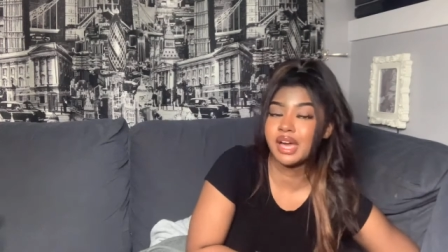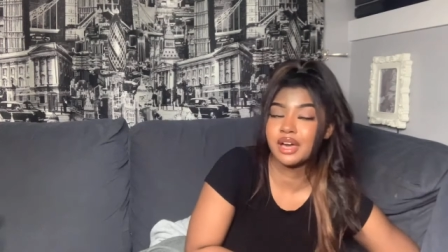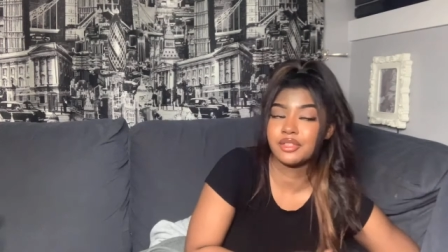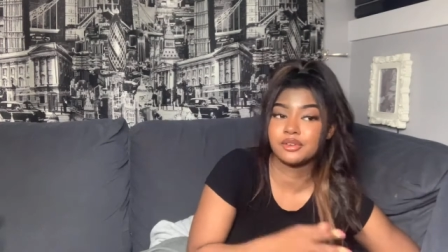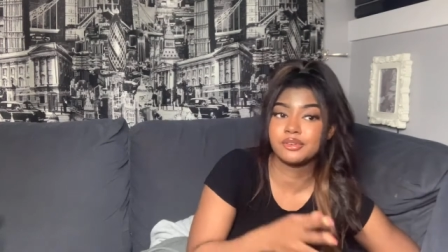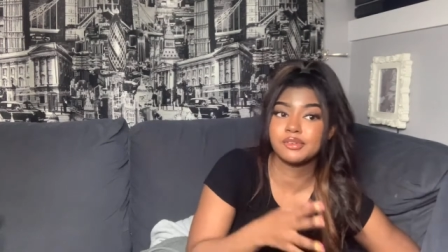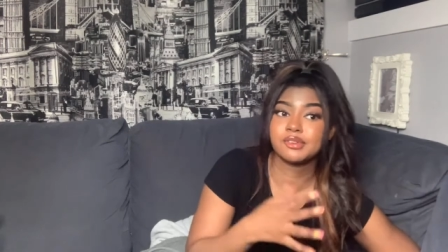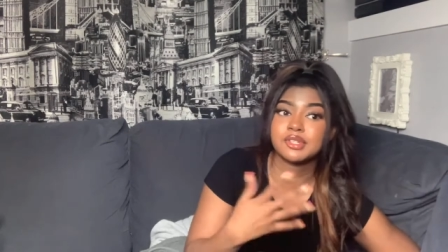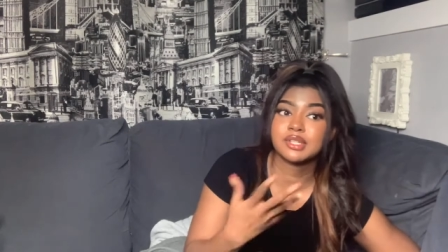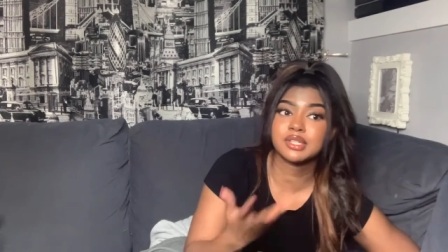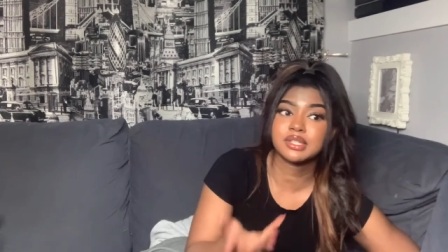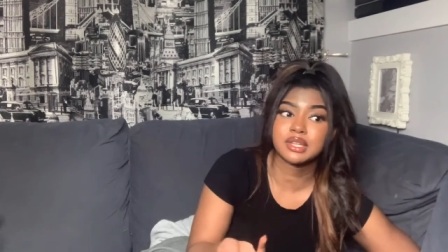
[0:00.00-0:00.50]
there
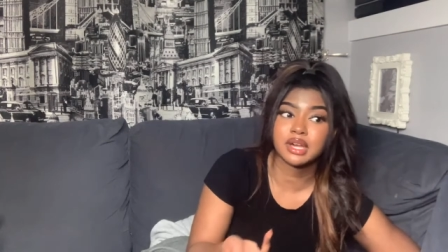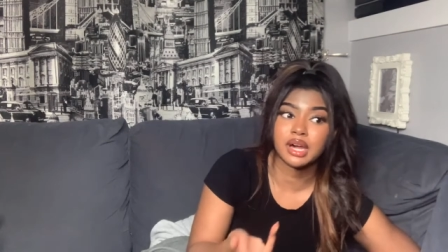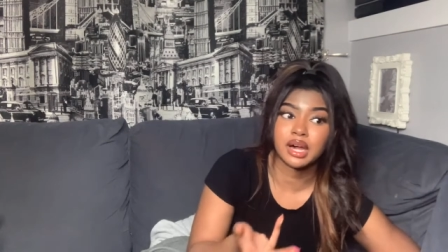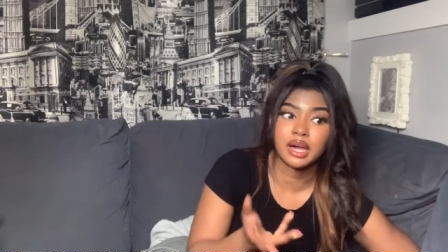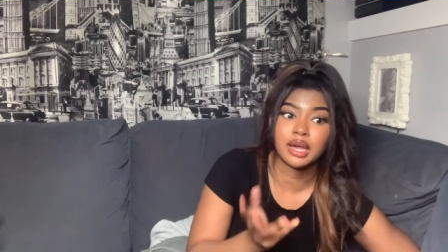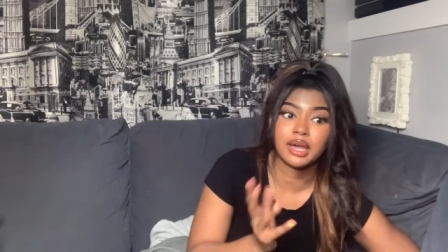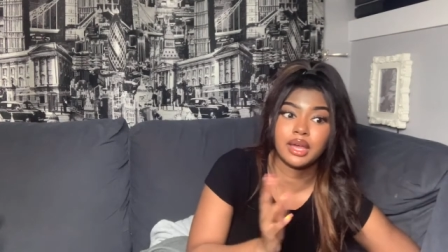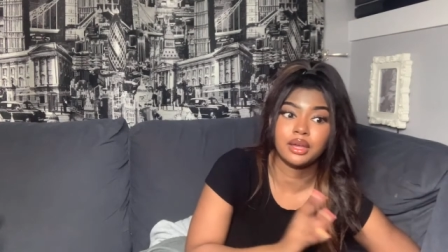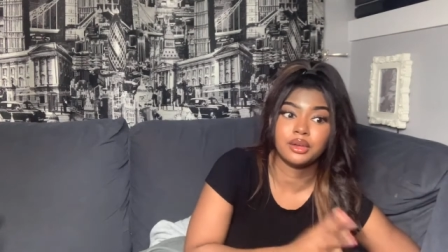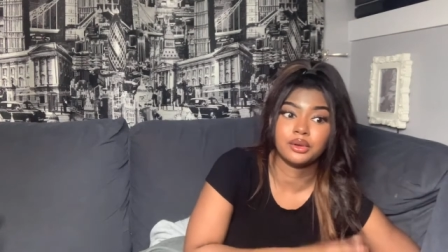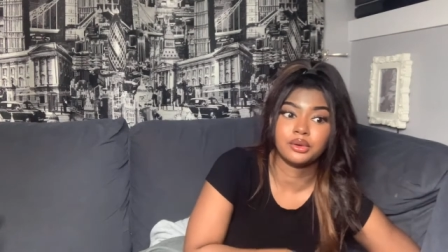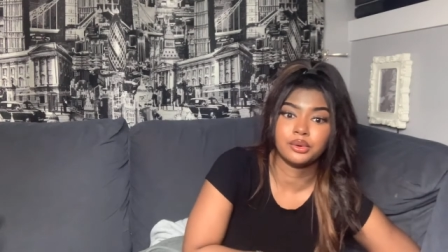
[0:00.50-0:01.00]
was this
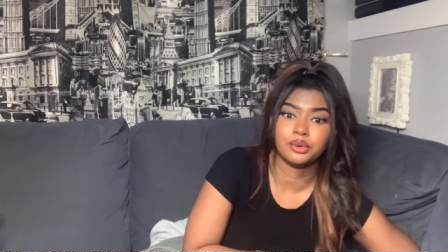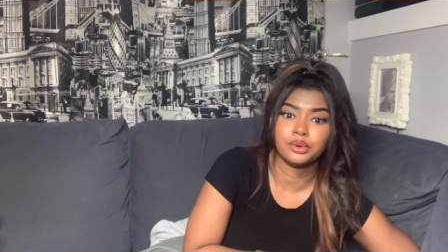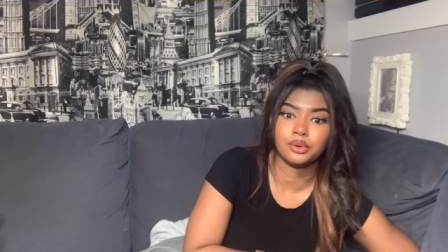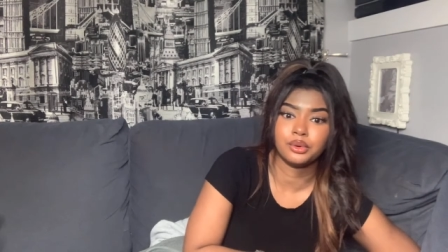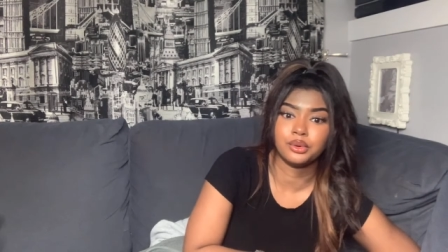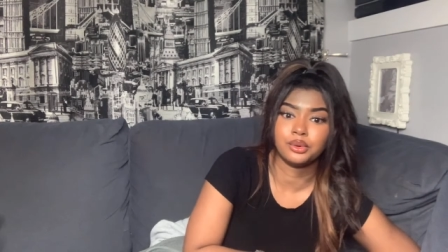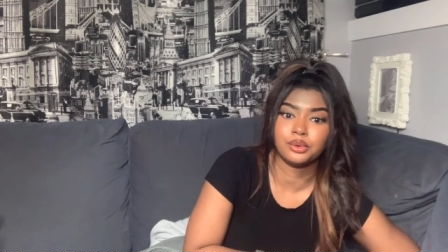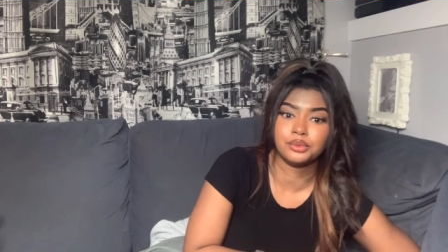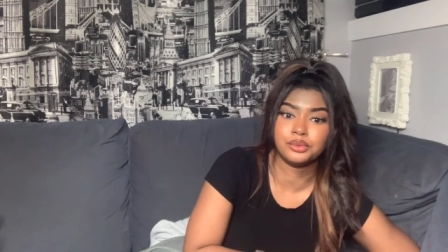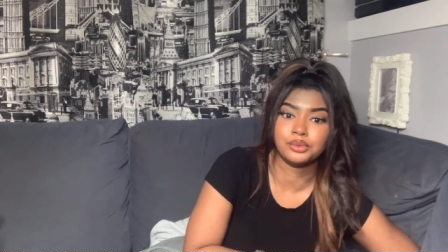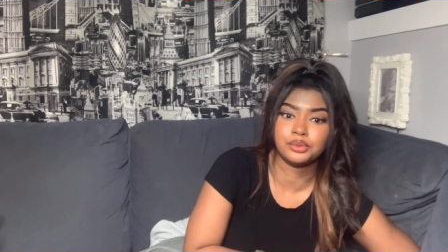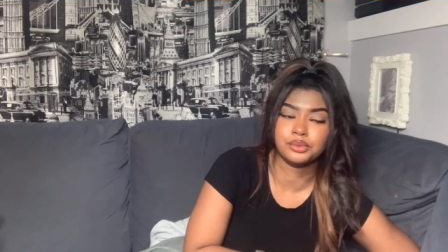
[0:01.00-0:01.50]
guy
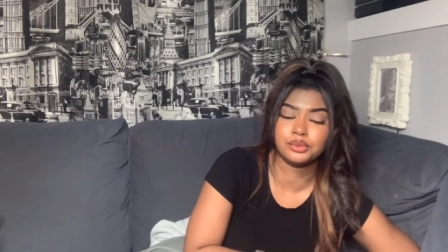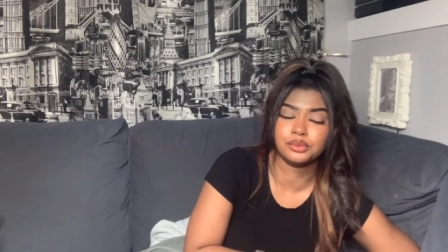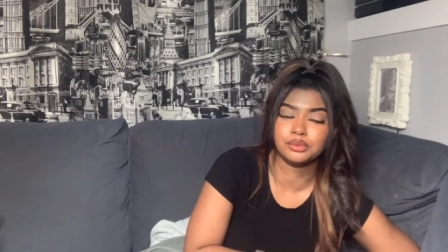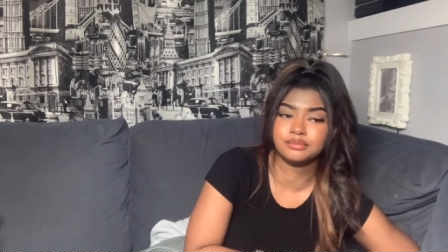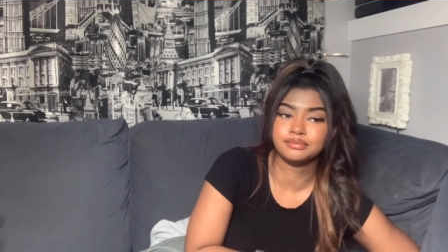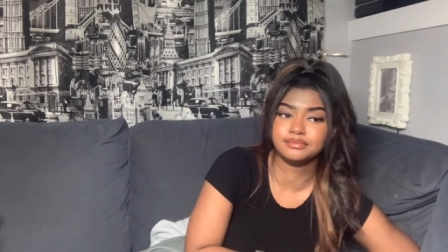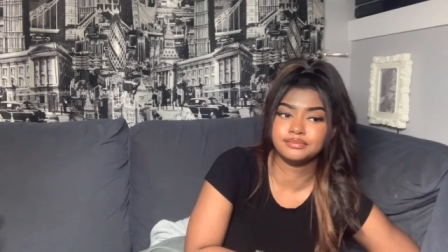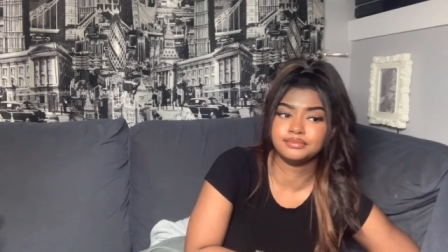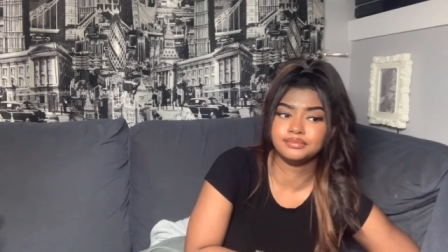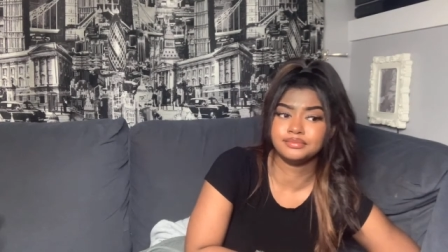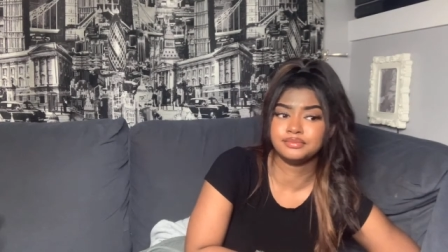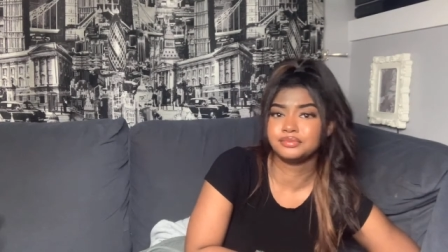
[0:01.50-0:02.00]
who
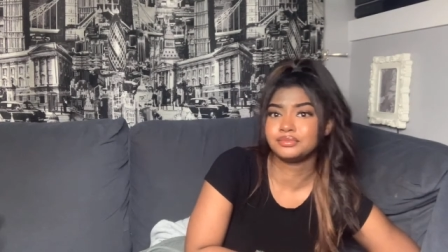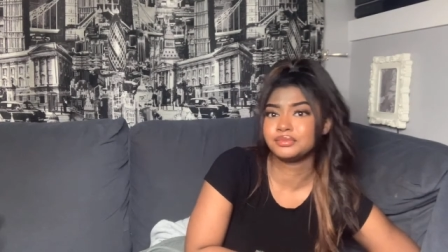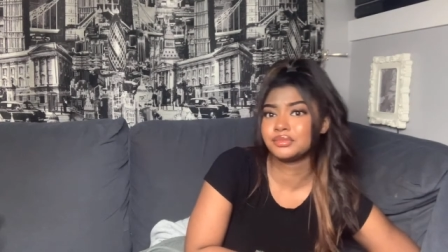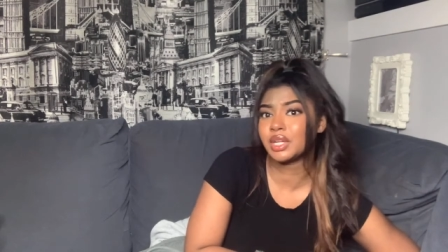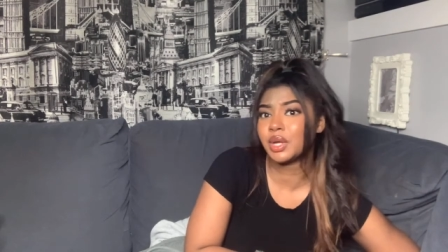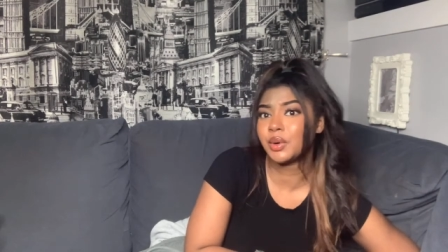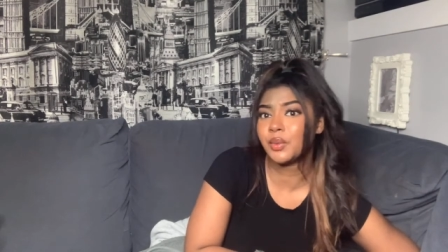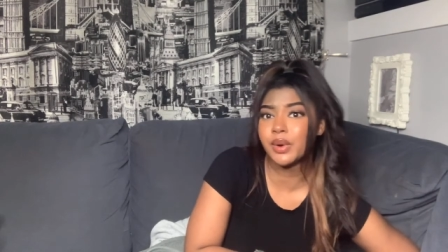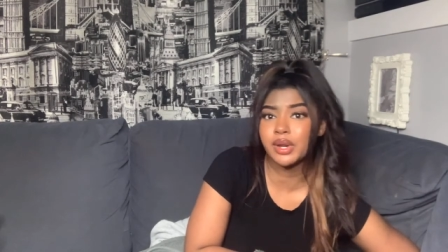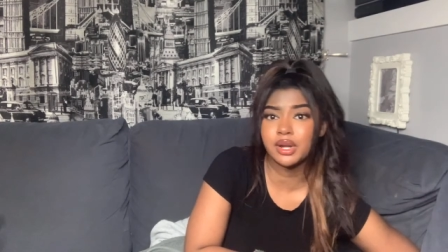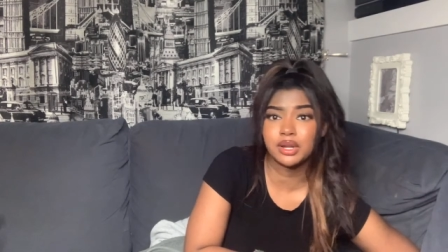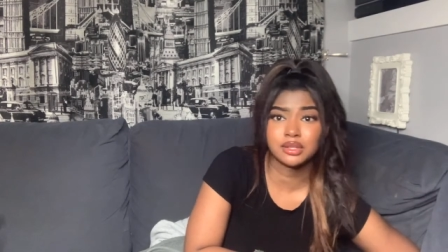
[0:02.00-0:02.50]

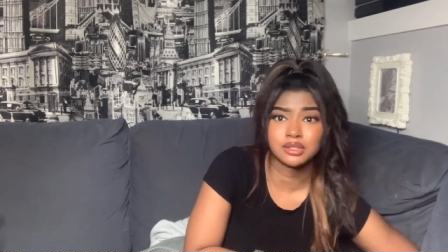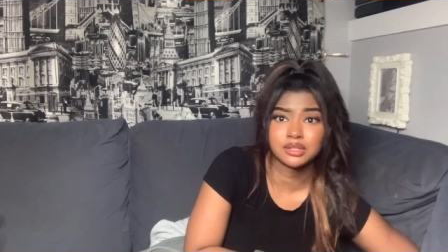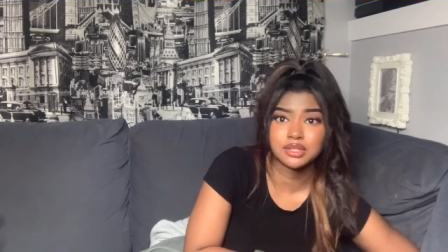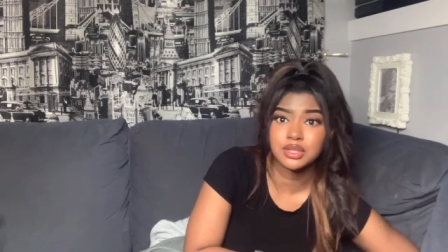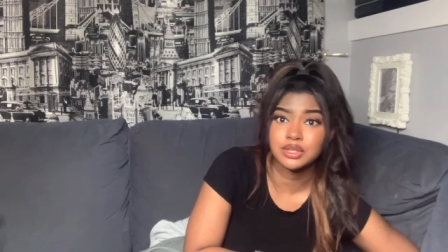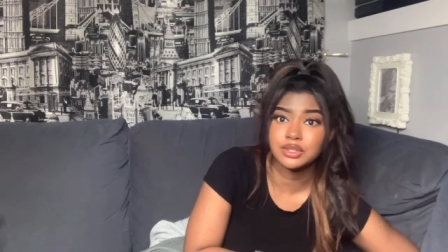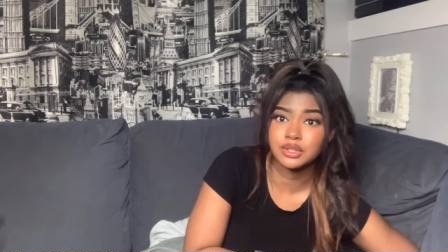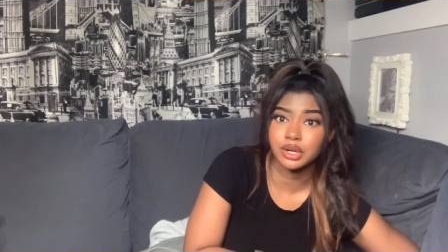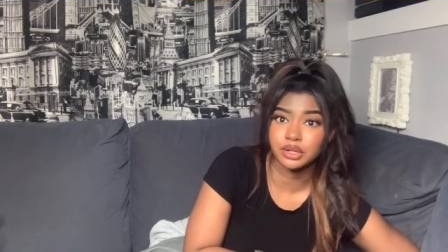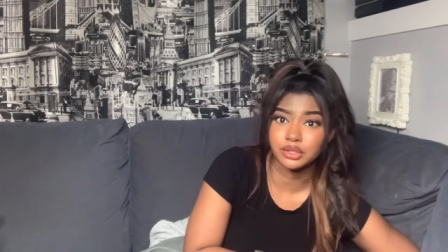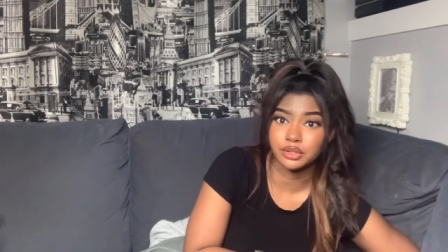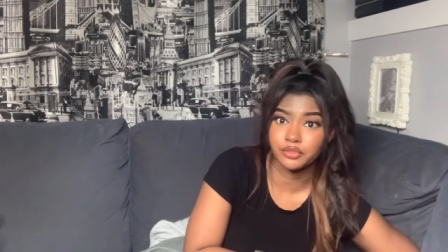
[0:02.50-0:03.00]
went on to the
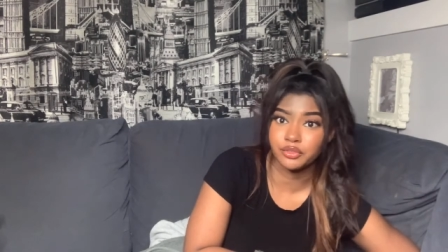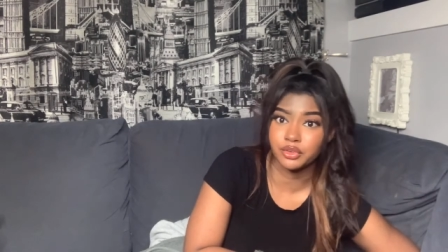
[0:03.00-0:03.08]
Dr.